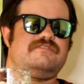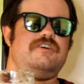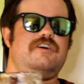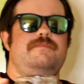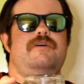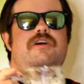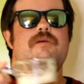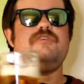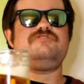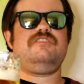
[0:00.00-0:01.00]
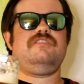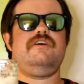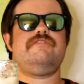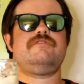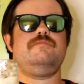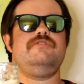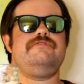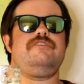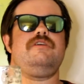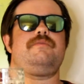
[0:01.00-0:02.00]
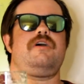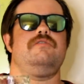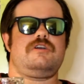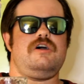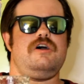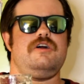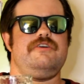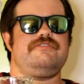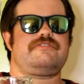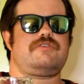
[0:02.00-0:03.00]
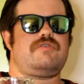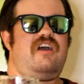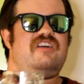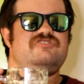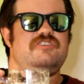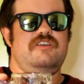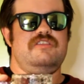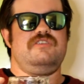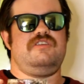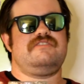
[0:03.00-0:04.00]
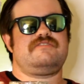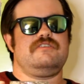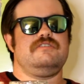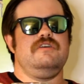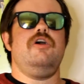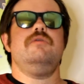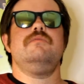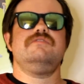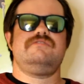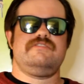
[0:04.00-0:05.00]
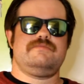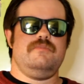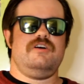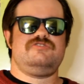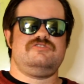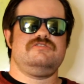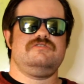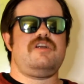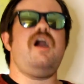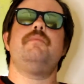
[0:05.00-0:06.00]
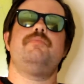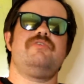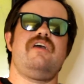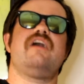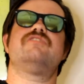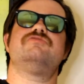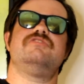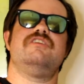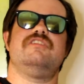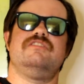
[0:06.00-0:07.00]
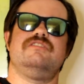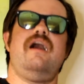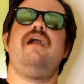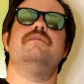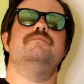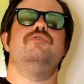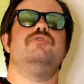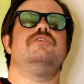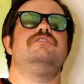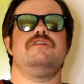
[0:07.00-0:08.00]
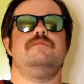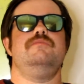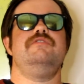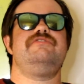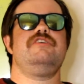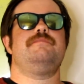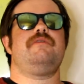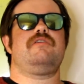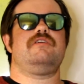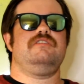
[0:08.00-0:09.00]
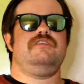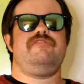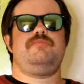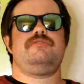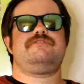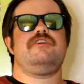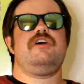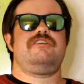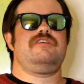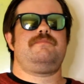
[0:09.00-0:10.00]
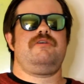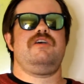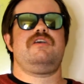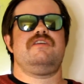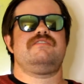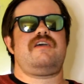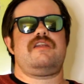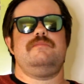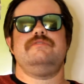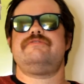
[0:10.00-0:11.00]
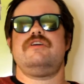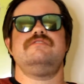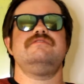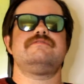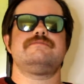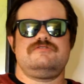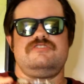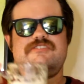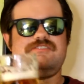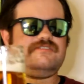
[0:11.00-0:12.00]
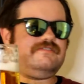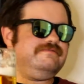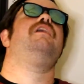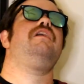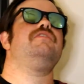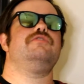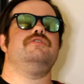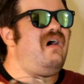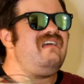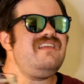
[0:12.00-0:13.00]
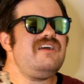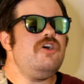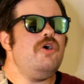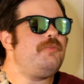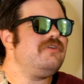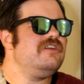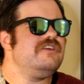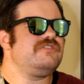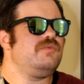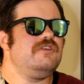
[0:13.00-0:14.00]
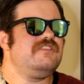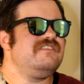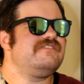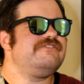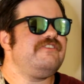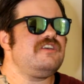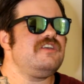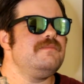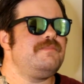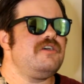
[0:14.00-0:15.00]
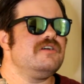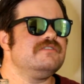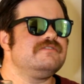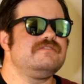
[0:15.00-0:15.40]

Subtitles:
talk about how much he loves a movie about cars crashing in the desert almost as much, probably actually a lot more, than a movie about a lovable talking pig and his animal friends? Just, I don't know. Why did I open another one of these fucking beers?